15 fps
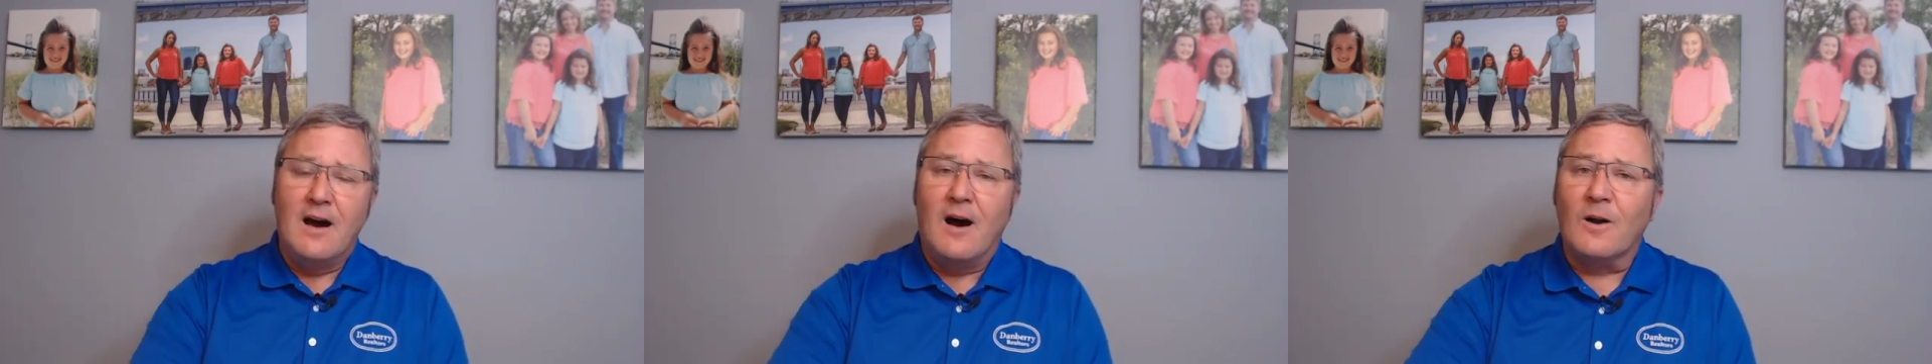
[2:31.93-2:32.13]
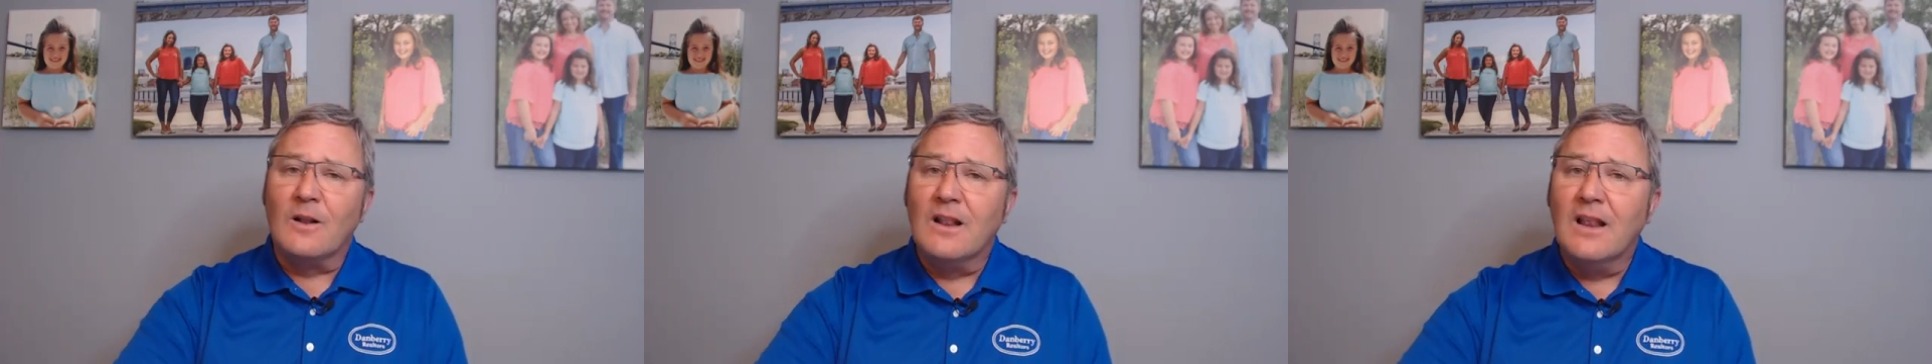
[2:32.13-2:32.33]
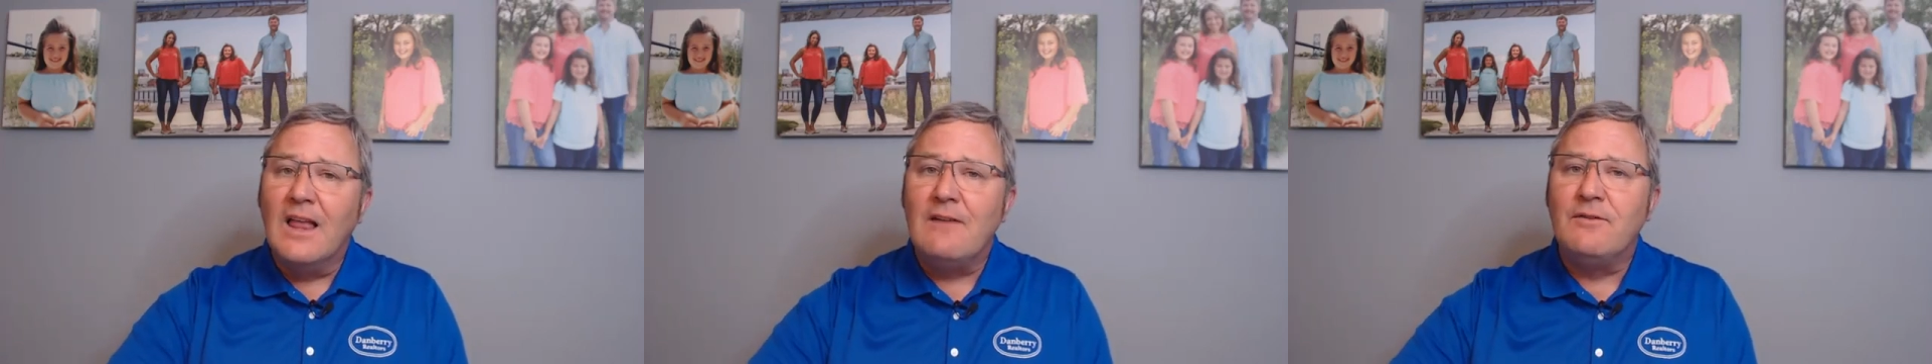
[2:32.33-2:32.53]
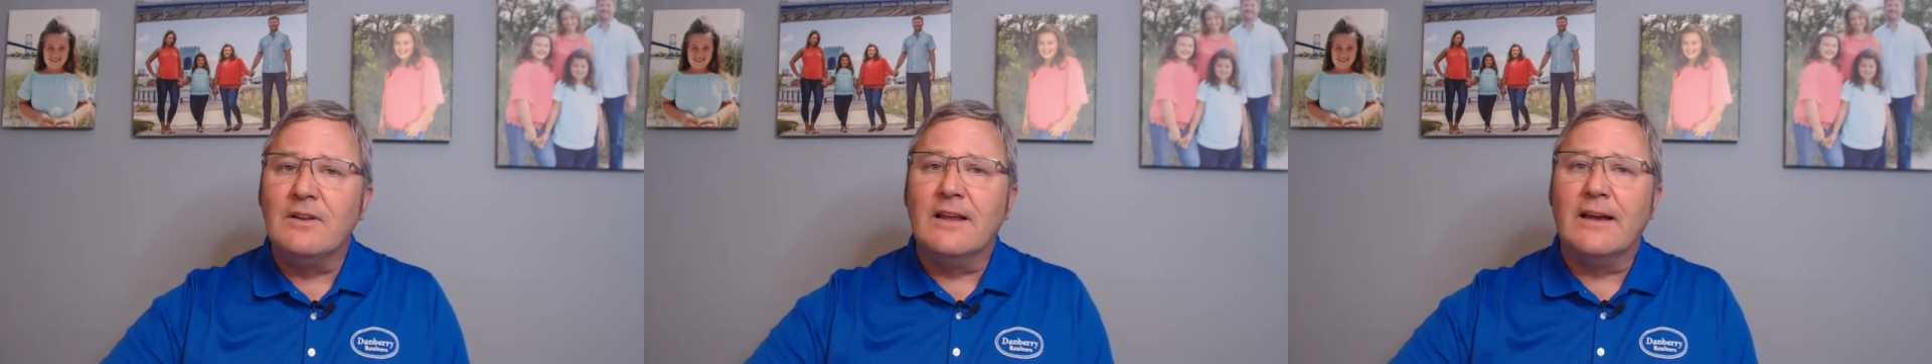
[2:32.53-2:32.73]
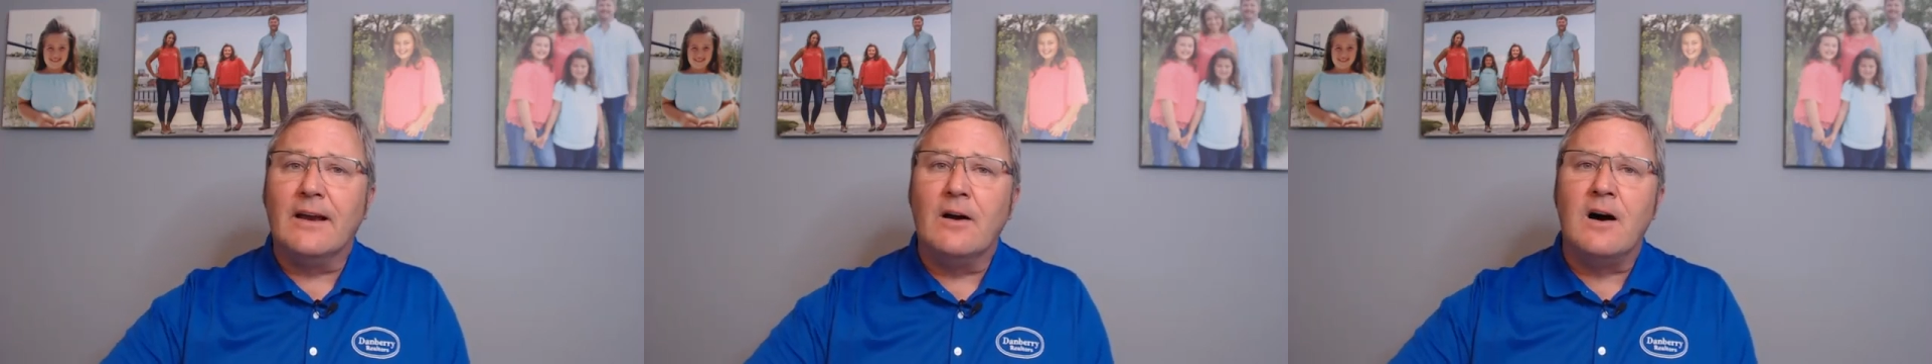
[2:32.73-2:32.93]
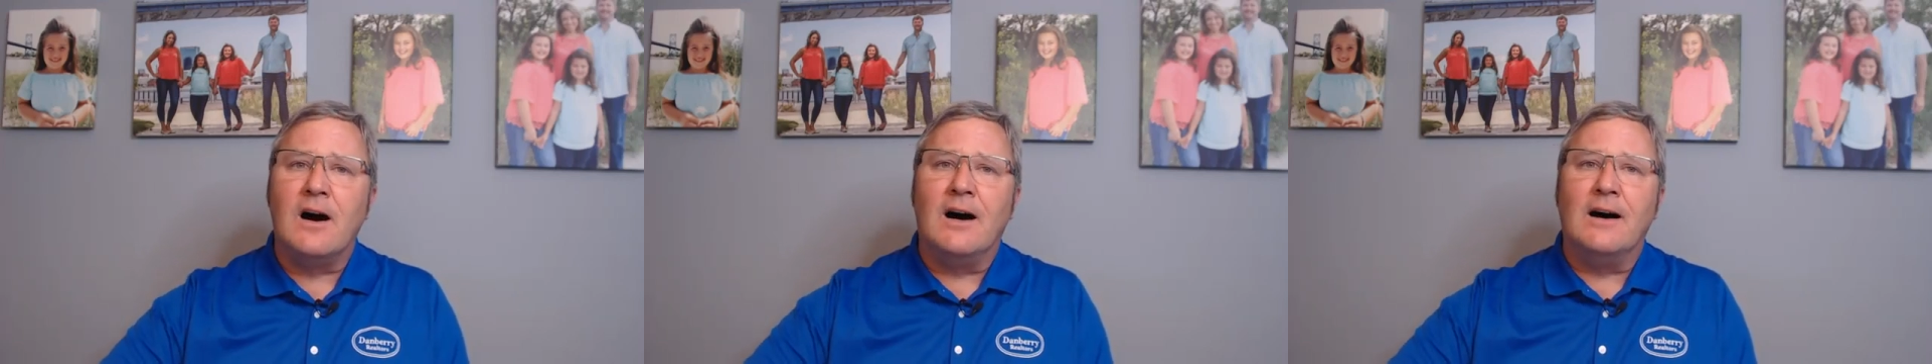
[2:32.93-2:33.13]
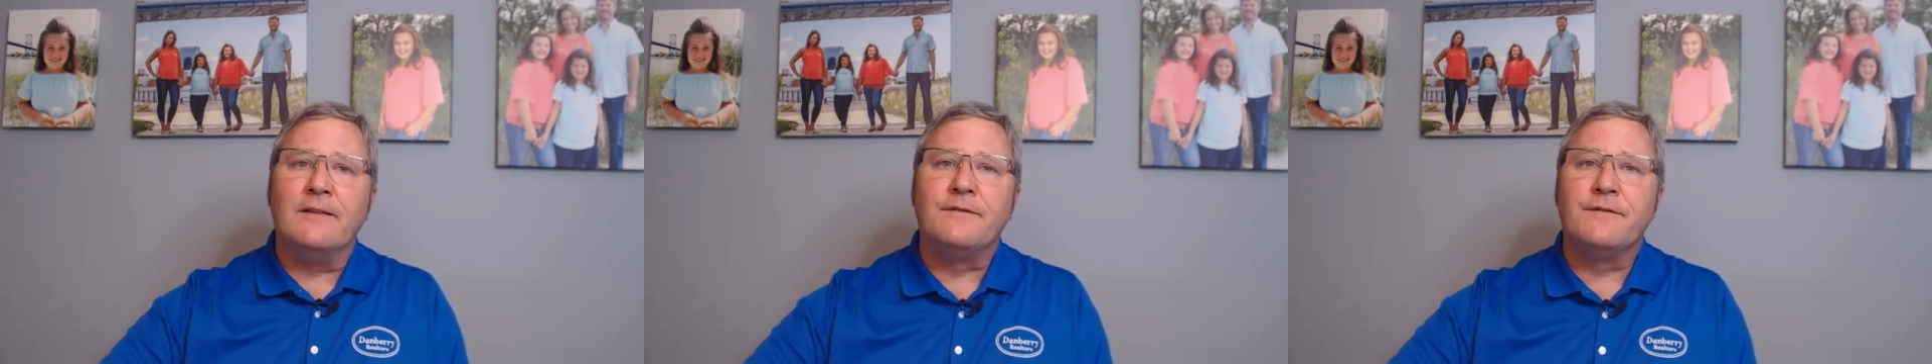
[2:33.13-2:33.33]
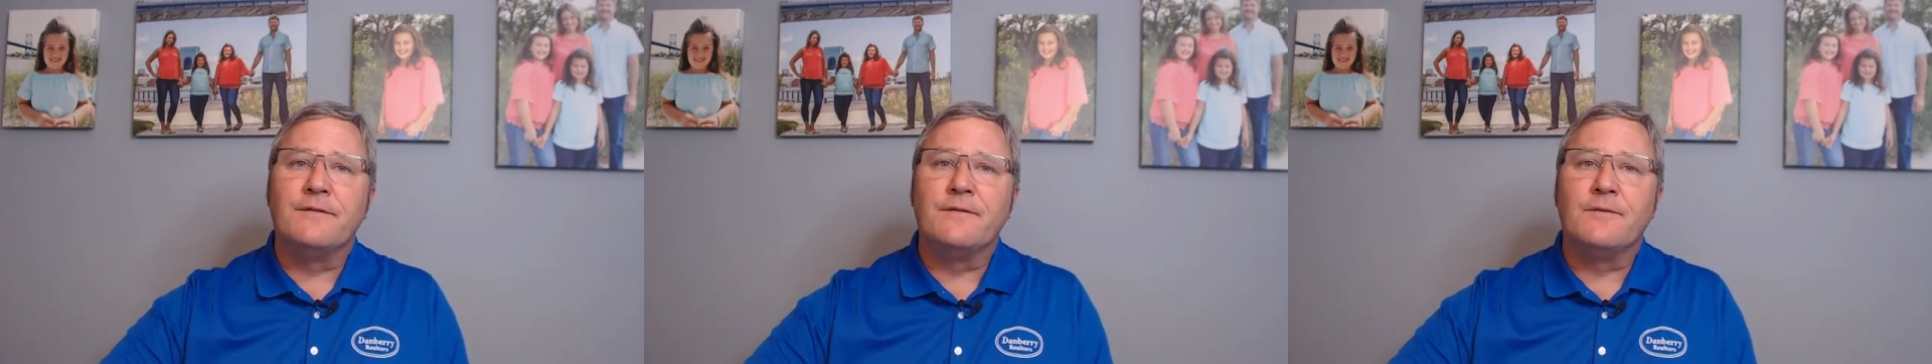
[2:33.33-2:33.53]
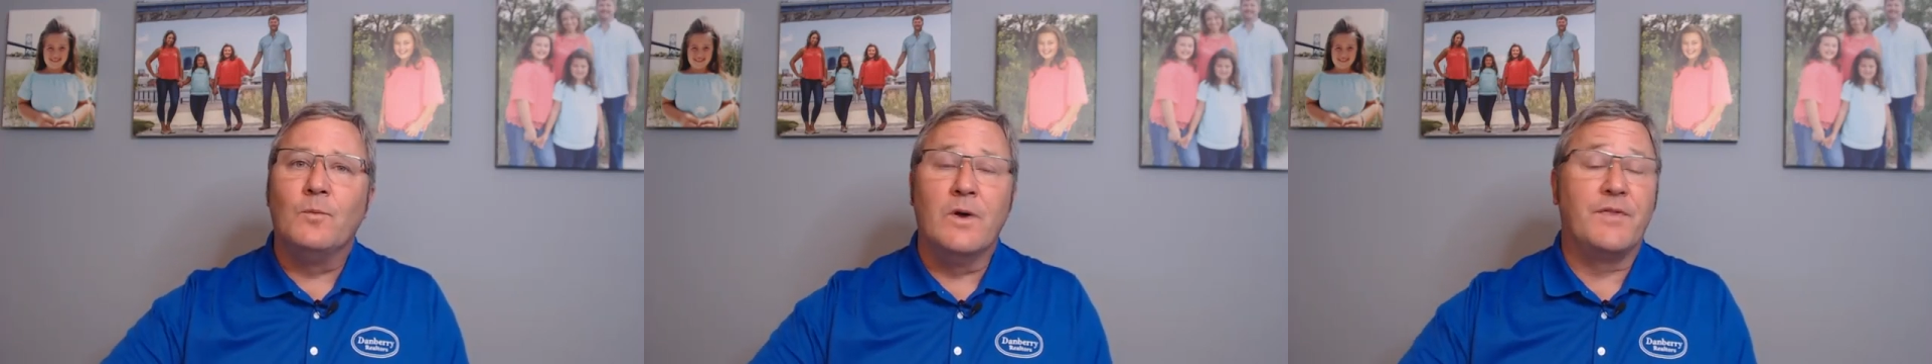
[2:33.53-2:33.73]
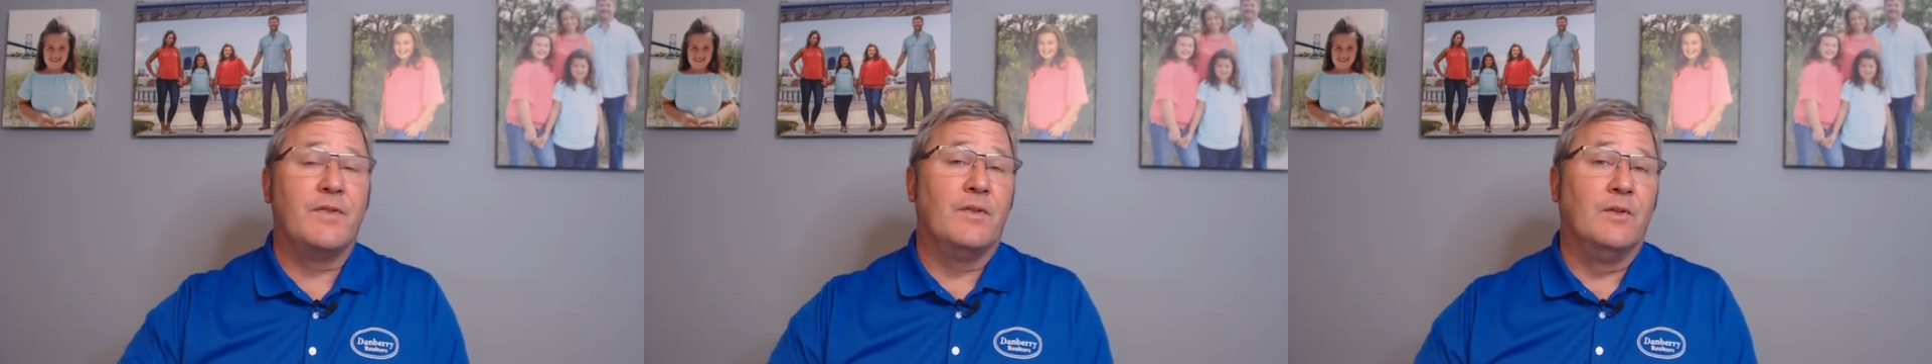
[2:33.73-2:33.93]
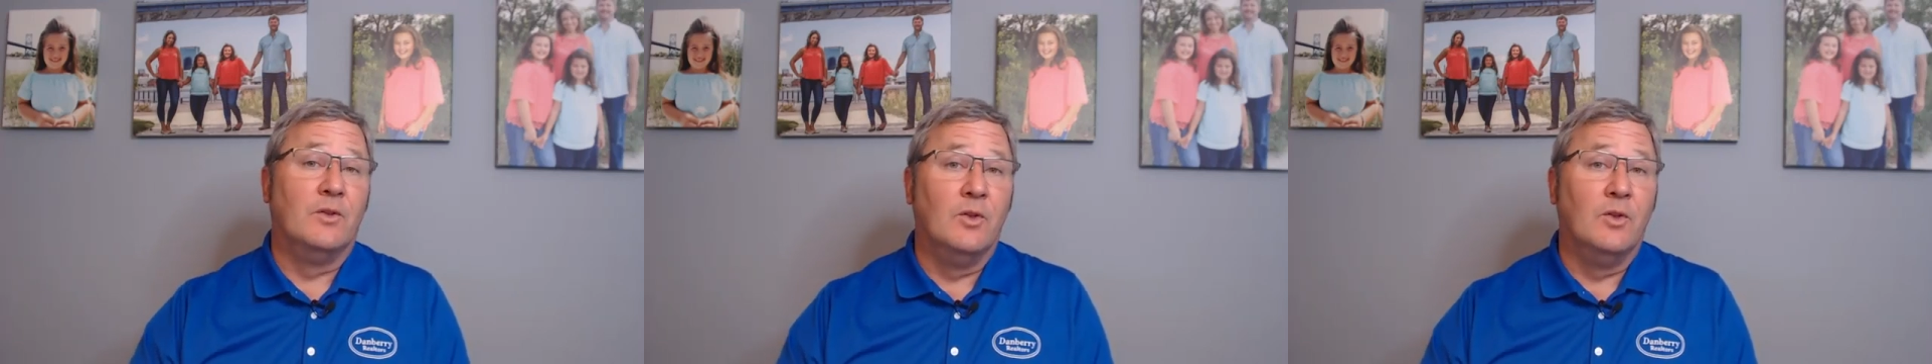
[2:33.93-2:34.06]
are leveling off with